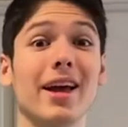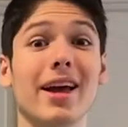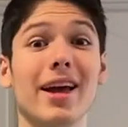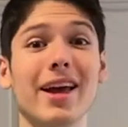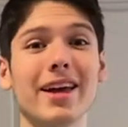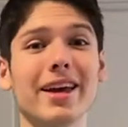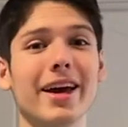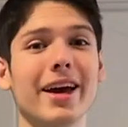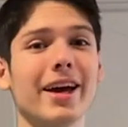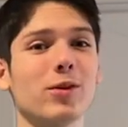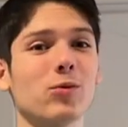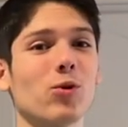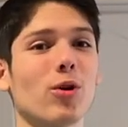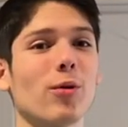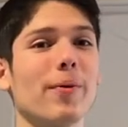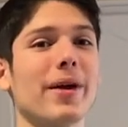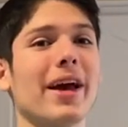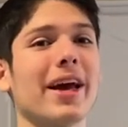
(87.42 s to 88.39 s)
Hey guys,
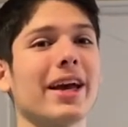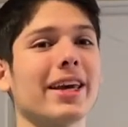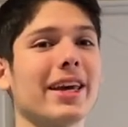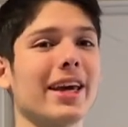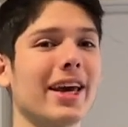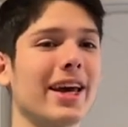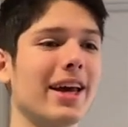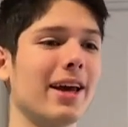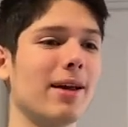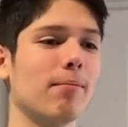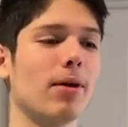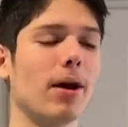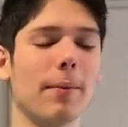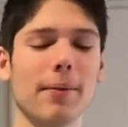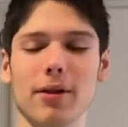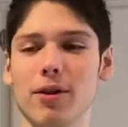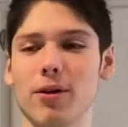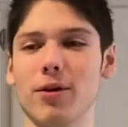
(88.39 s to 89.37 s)
we're back, and
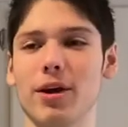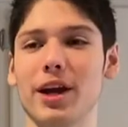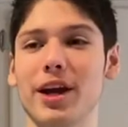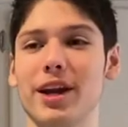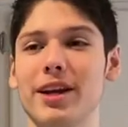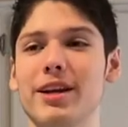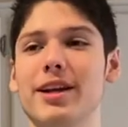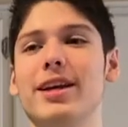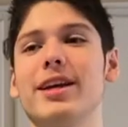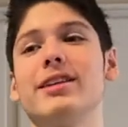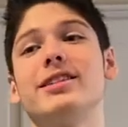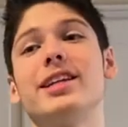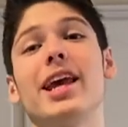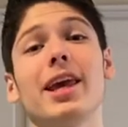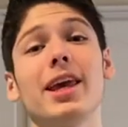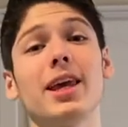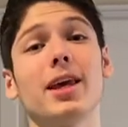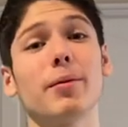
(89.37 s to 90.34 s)
Puppet Lorraine is
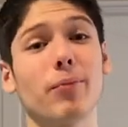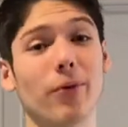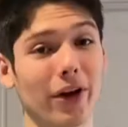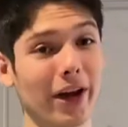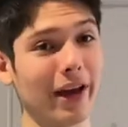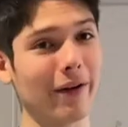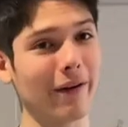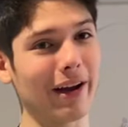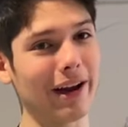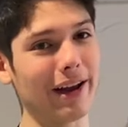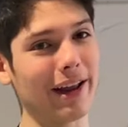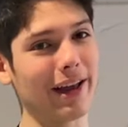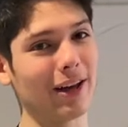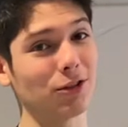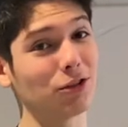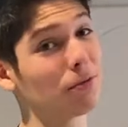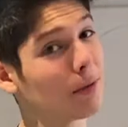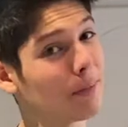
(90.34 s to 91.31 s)
taking a break right
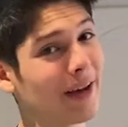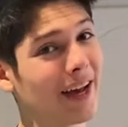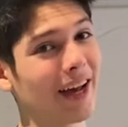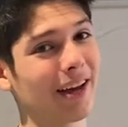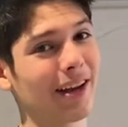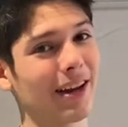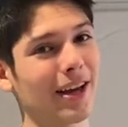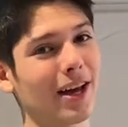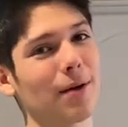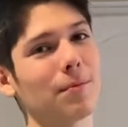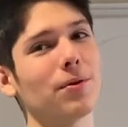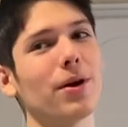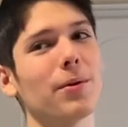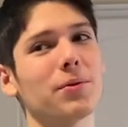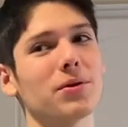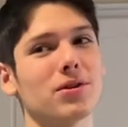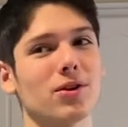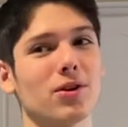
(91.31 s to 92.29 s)
now. She'll be back in a couple
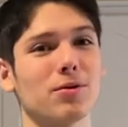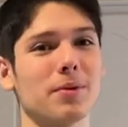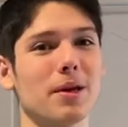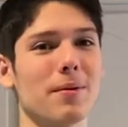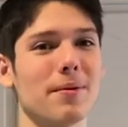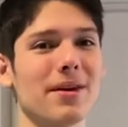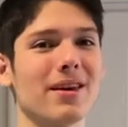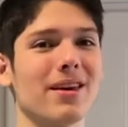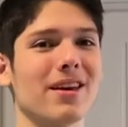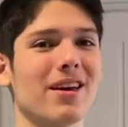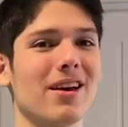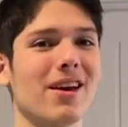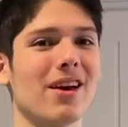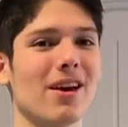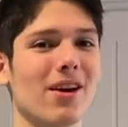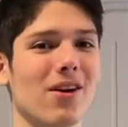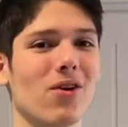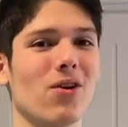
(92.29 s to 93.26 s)
episodes, maybe.
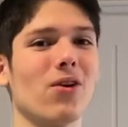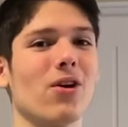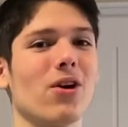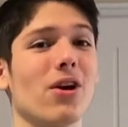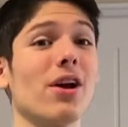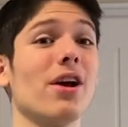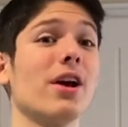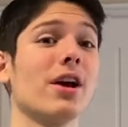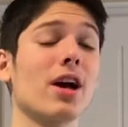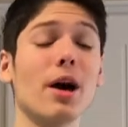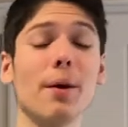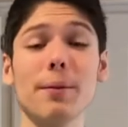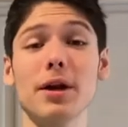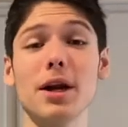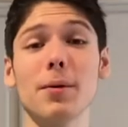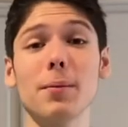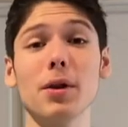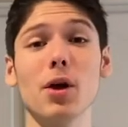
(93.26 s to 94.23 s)
Or comment
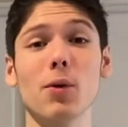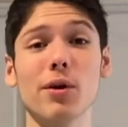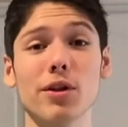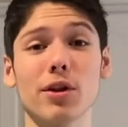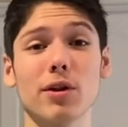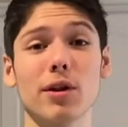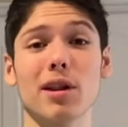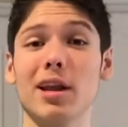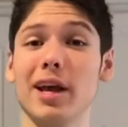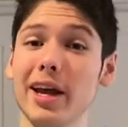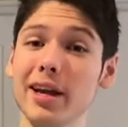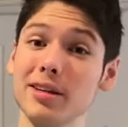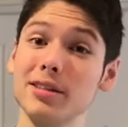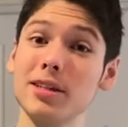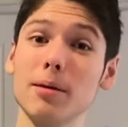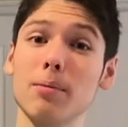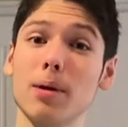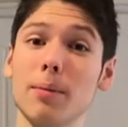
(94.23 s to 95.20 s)
down below whether you like
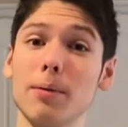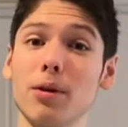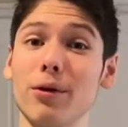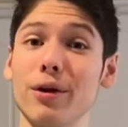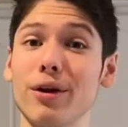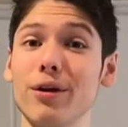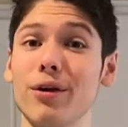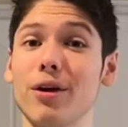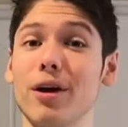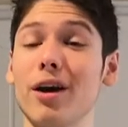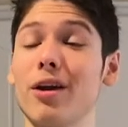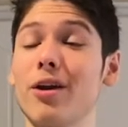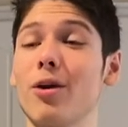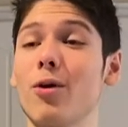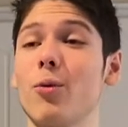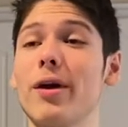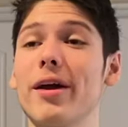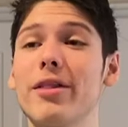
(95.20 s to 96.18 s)
seeing Puppet Lorraine or not,
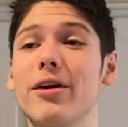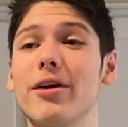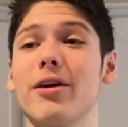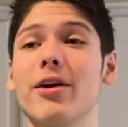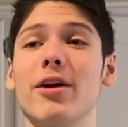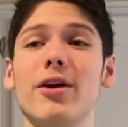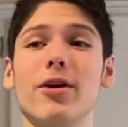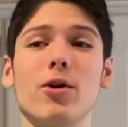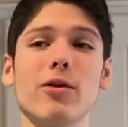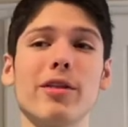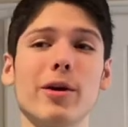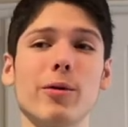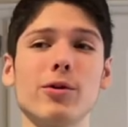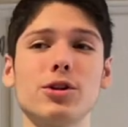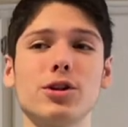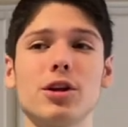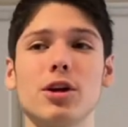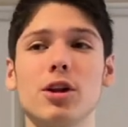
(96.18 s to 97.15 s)
or whether you think we
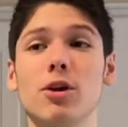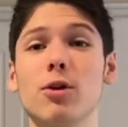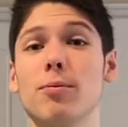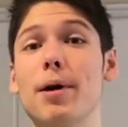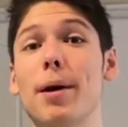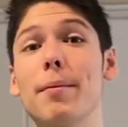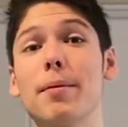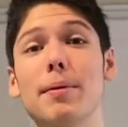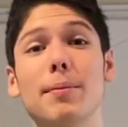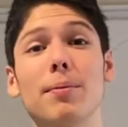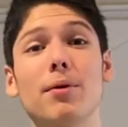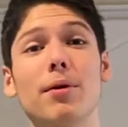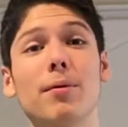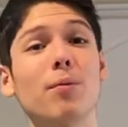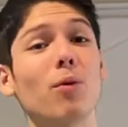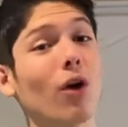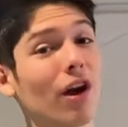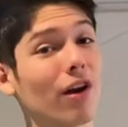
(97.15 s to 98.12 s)
should include puppet people
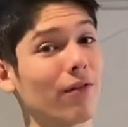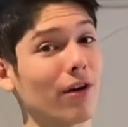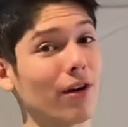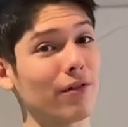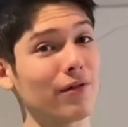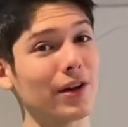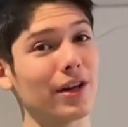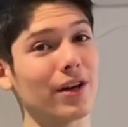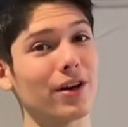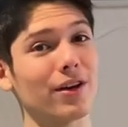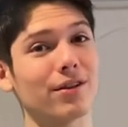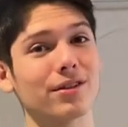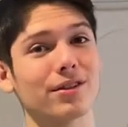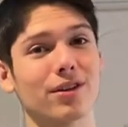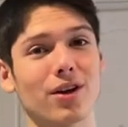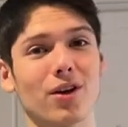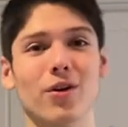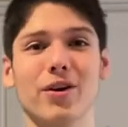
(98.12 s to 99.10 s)
in more of our
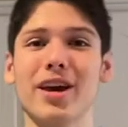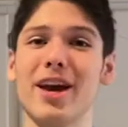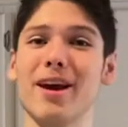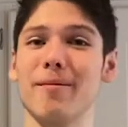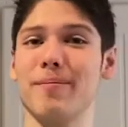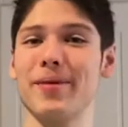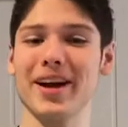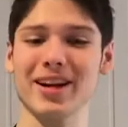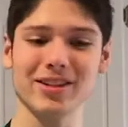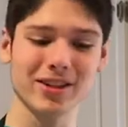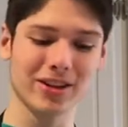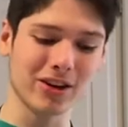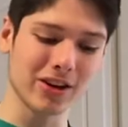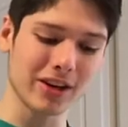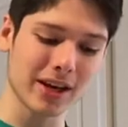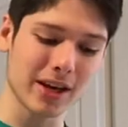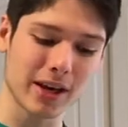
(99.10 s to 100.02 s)
videos. Okay, back to the cooking.